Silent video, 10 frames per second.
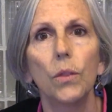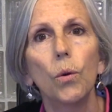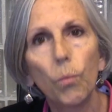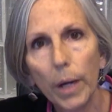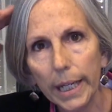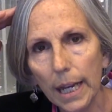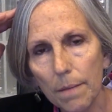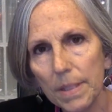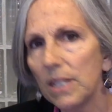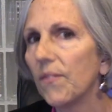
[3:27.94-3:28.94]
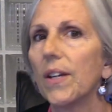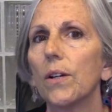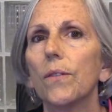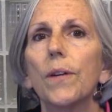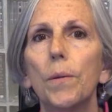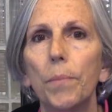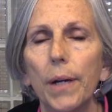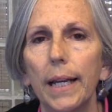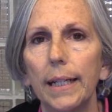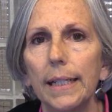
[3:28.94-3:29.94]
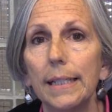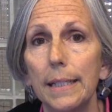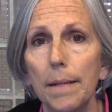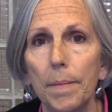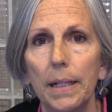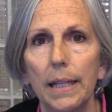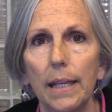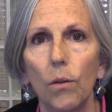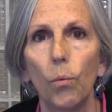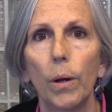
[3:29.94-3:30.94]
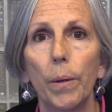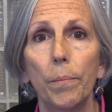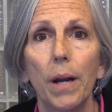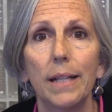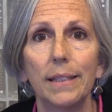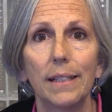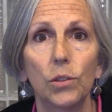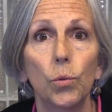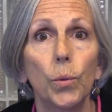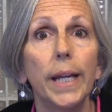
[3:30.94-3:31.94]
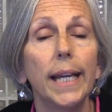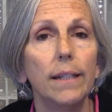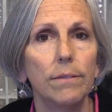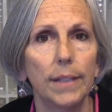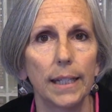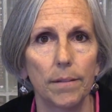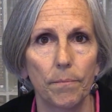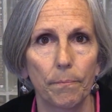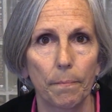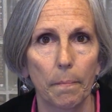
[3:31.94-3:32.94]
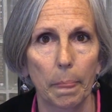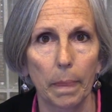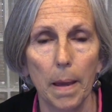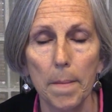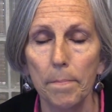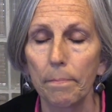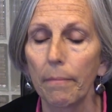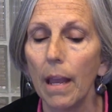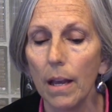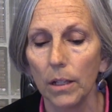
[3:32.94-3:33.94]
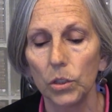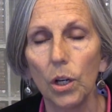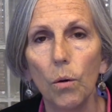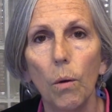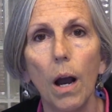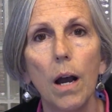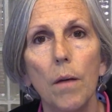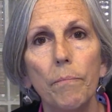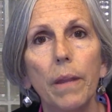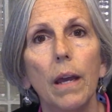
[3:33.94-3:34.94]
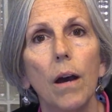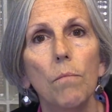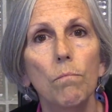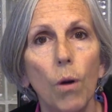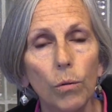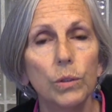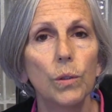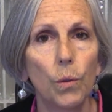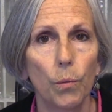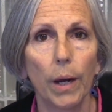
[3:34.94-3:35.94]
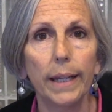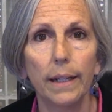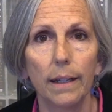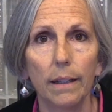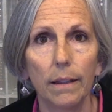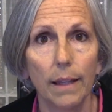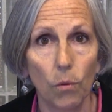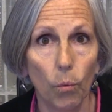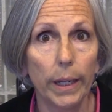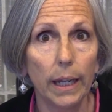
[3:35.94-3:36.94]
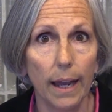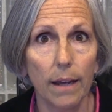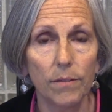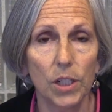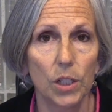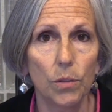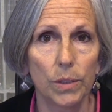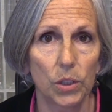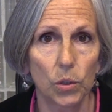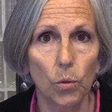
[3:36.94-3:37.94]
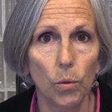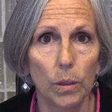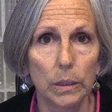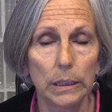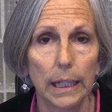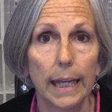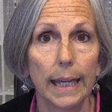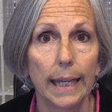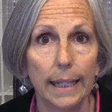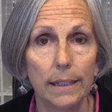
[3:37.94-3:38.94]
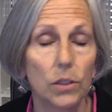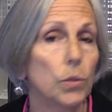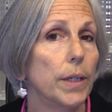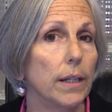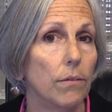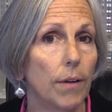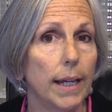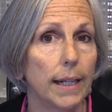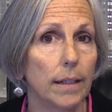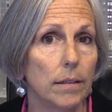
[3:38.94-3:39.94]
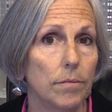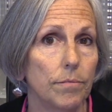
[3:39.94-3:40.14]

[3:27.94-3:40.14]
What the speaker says: The right hemisphere of our brain is typically where we process creatively, okay? So most of the writing that we have to do in schools is creative writing.